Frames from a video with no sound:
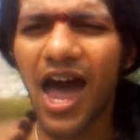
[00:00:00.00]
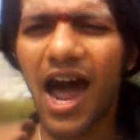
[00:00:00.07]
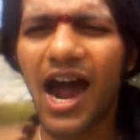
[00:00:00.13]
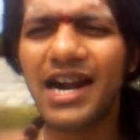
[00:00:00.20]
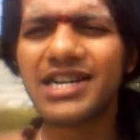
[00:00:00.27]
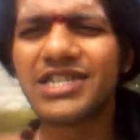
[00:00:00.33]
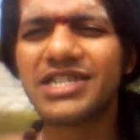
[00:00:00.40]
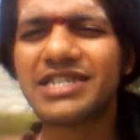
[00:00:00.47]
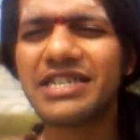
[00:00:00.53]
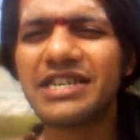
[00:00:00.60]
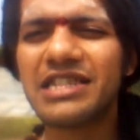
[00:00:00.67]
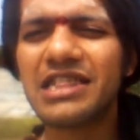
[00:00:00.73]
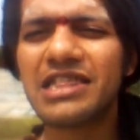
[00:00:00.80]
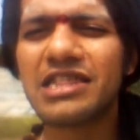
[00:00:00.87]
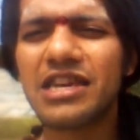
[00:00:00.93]
and
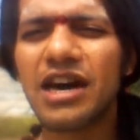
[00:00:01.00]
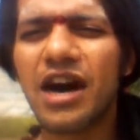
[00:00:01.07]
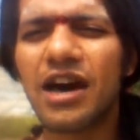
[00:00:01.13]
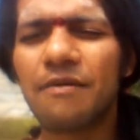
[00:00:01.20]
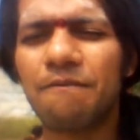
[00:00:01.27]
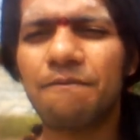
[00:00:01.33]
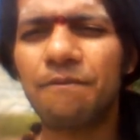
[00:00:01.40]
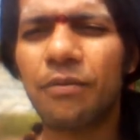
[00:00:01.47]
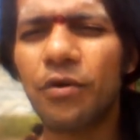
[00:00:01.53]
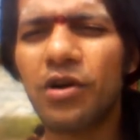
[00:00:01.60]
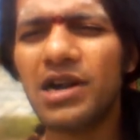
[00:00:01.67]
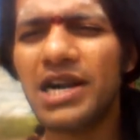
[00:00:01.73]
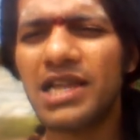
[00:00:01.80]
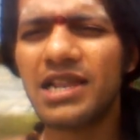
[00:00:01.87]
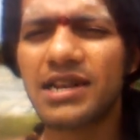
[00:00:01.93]
still they are
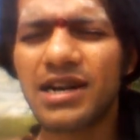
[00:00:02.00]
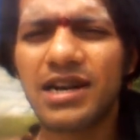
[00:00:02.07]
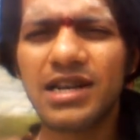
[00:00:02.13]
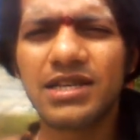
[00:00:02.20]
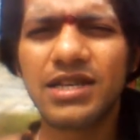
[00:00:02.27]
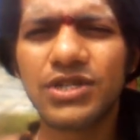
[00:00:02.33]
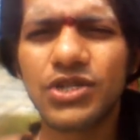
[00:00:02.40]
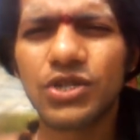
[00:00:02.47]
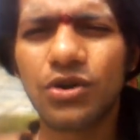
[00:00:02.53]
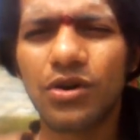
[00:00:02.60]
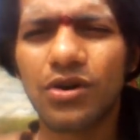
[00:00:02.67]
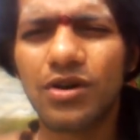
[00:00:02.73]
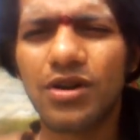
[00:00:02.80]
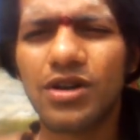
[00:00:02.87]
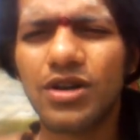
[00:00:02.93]
boldly running the
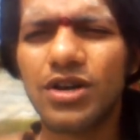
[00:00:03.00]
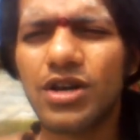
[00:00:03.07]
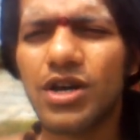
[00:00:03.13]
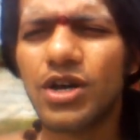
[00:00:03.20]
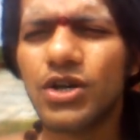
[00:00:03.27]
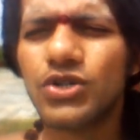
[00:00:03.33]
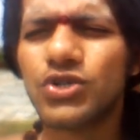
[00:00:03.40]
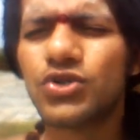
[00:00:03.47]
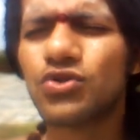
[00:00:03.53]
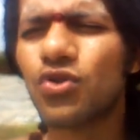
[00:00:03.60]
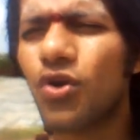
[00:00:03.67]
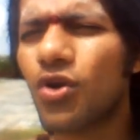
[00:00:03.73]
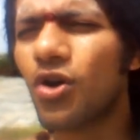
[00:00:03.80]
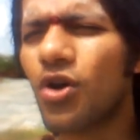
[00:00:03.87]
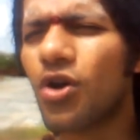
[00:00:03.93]
show.
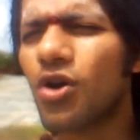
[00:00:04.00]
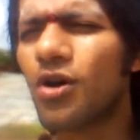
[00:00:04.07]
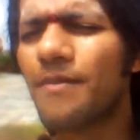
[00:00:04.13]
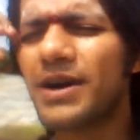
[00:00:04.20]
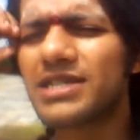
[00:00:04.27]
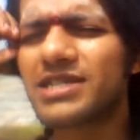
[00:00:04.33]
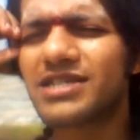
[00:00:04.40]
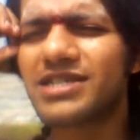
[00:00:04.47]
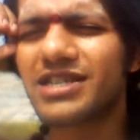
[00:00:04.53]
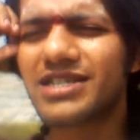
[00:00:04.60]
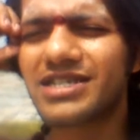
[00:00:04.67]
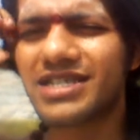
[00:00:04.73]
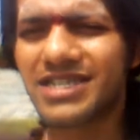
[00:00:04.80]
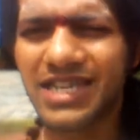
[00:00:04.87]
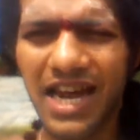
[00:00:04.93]
So much
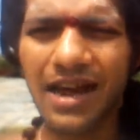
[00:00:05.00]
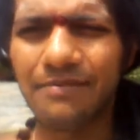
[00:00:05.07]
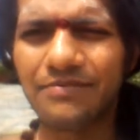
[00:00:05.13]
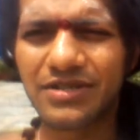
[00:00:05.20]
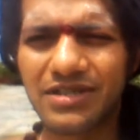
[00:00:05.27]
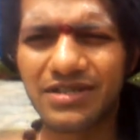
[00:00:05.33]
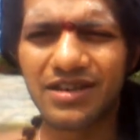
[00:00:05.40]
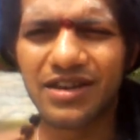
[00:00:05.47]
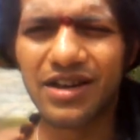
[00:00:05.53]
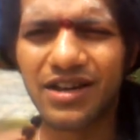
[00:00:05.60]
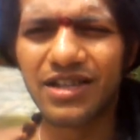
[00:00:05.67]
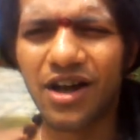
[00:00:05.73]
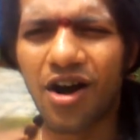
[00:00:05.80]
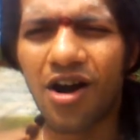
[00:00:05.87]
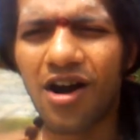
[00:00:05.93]
scams
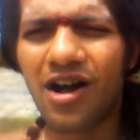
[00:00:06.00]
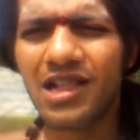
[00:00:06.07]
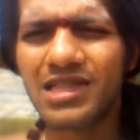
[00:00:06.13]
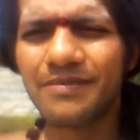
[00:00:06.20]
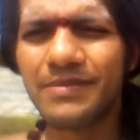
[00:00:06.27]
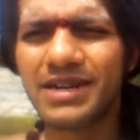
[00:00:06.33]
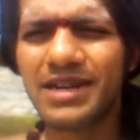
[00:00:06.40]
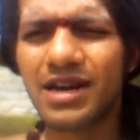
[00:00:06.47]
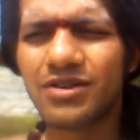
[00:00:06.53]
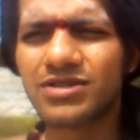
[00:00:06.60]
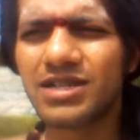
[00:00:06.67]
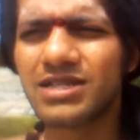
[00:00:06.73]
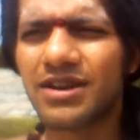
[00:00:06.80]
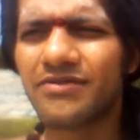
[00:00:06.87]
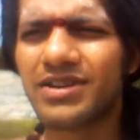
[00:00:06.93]
all the media
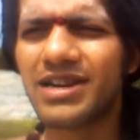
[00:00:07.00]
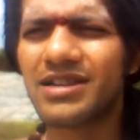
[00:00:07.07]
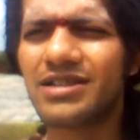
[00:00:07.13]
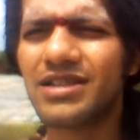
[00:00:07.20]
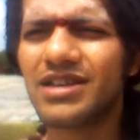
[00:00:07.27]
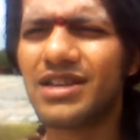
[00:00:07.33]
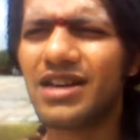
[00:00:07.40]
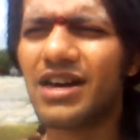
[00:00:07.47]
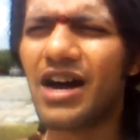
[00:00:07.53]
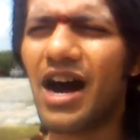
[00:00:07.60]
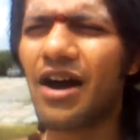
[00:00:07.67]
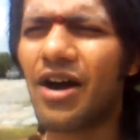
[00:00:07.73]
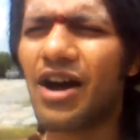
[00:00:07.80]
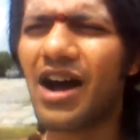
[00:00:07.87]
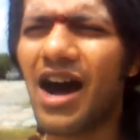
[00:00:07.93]
houses have done,
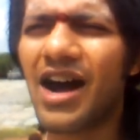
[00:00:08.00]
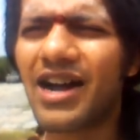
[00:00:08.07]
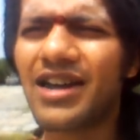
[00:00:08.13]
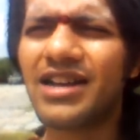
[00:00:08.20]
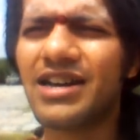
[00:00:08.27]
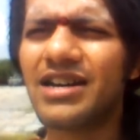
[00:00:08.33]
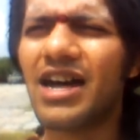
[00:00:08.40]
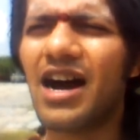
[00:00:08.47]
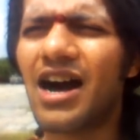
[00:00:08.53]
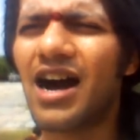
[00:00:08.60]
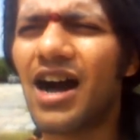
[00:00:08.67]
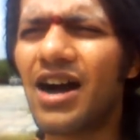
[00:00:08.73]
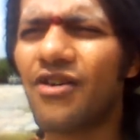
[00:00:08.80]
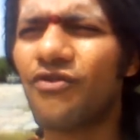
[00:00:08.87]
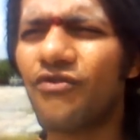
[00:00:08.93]
again,
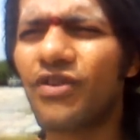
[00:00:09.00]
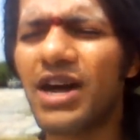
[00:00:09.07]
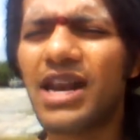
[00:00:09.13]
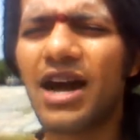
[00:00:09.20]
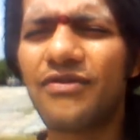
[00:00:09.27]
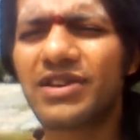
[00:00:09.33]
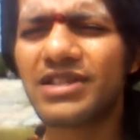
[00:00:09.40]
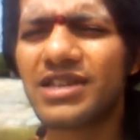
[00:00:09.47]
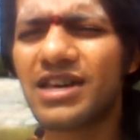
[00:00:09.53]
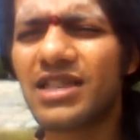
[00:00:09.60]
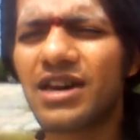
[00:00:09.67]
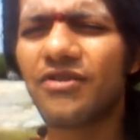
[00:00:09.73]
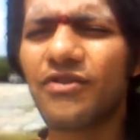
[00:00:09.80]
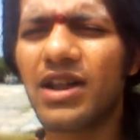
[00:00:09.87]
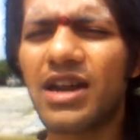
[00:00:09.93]
one after the
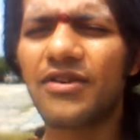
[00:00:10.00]
other.